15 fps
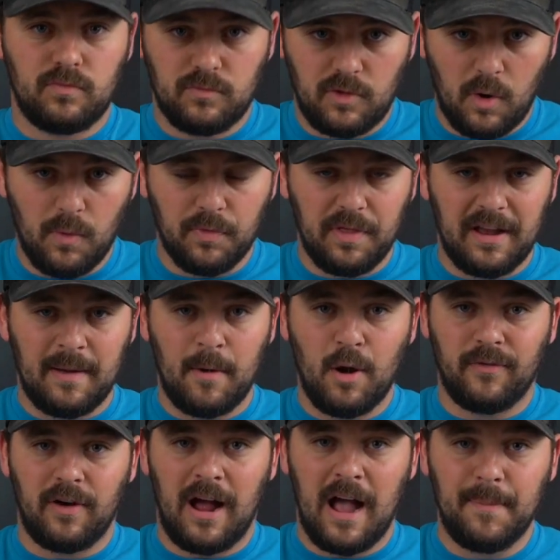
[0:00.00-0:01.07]
don't think I'm
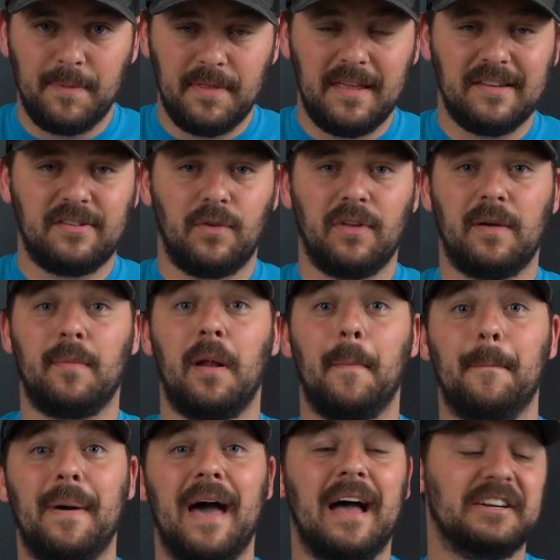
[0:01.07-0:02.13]
overhyping this, don't think I'm
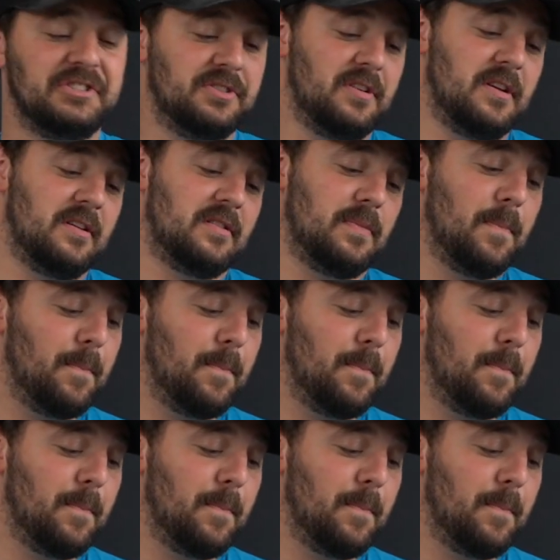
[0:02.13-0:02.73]
gonna bash this.